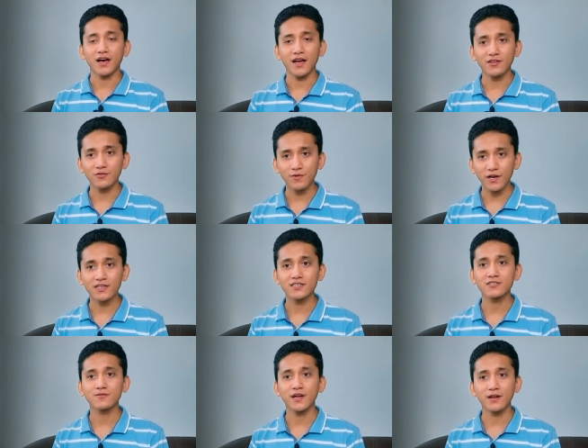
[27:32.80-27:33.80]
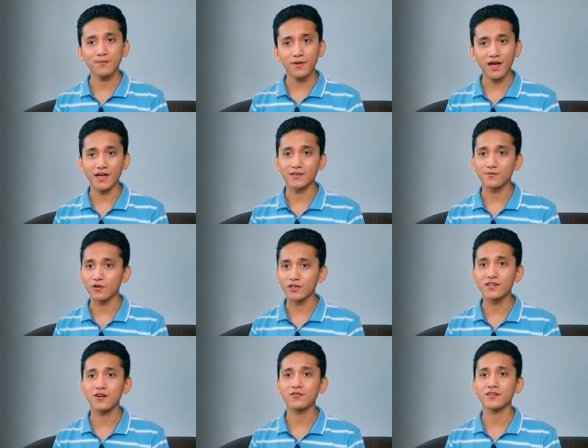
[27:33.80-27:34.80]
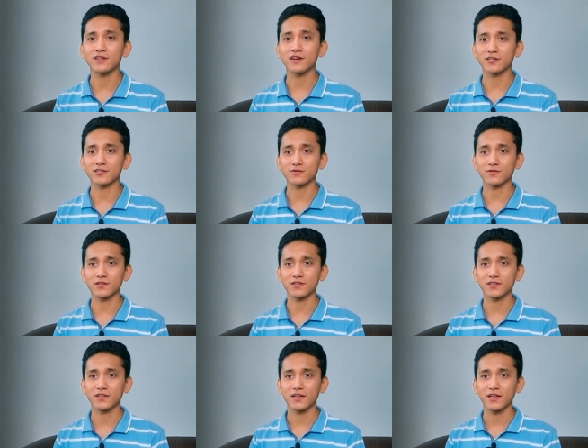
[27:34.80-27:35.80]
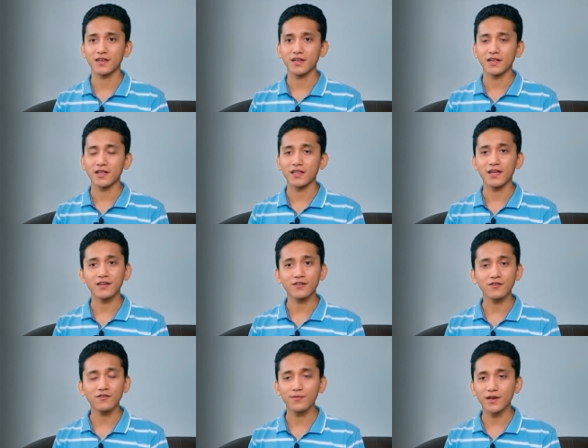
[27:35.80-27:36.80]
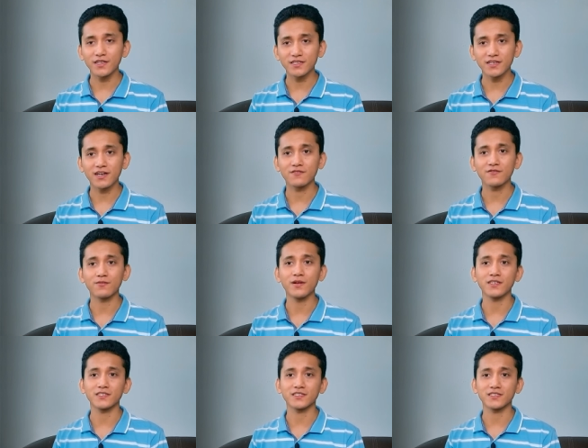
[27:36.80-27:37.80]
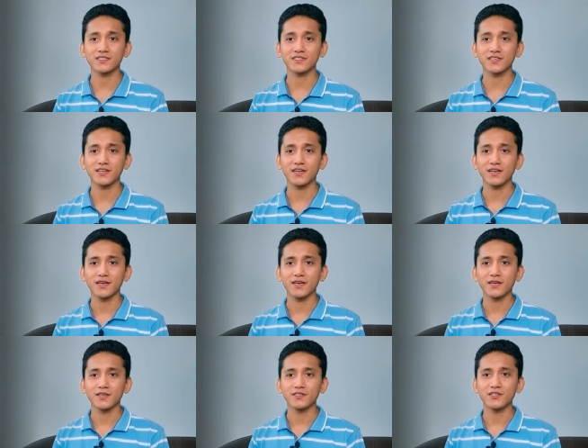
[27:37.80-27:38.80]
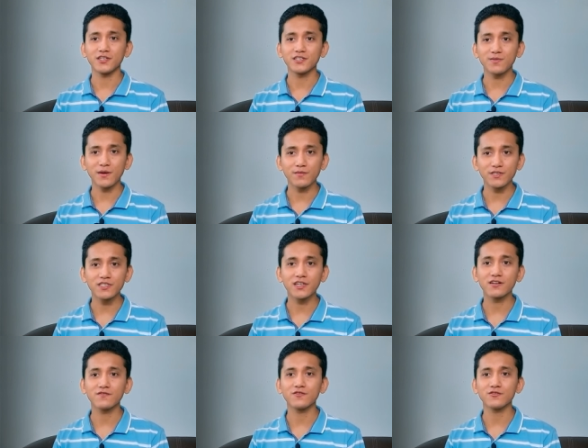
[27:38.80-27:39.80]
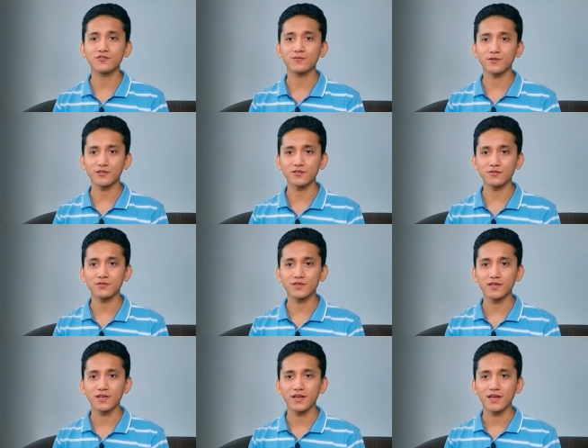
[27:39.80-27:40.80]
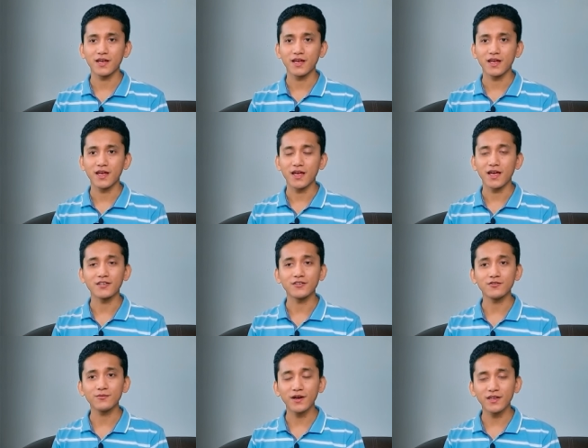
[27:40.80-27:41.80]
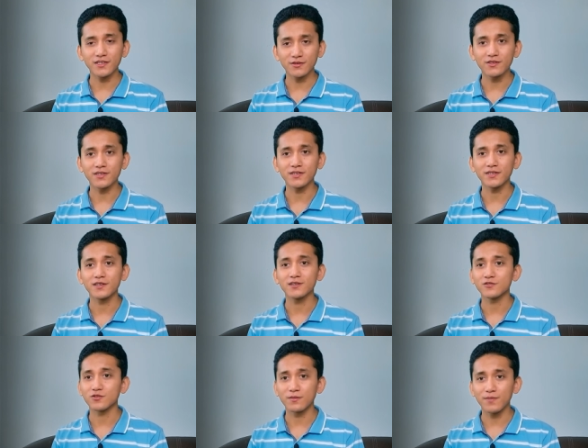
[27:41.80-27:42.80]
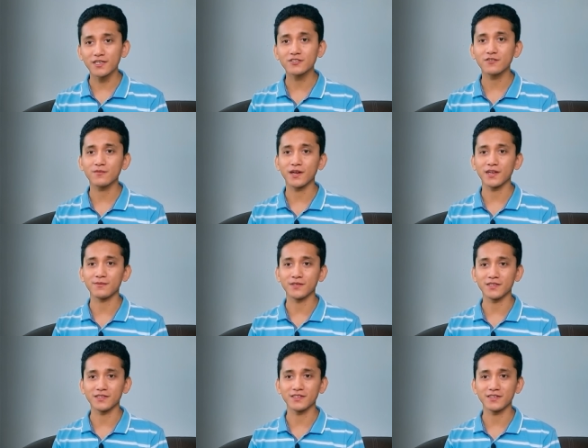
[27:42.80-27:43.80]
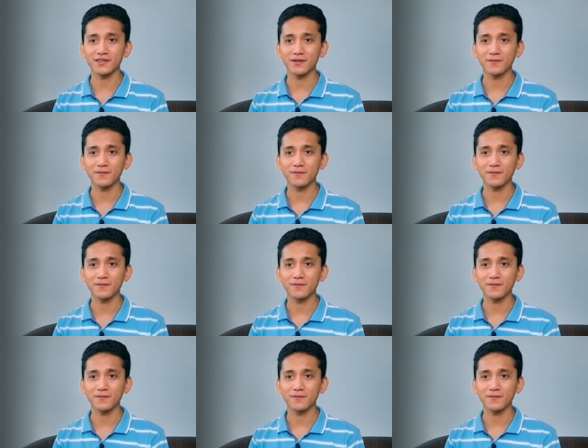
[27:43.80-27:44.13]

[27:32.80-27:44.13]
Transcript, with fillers: I had to practice better path pointed out in God's Word, let go of my desire for blessings, change my mistaken views of pursuit, and do my duty to the best of my ability.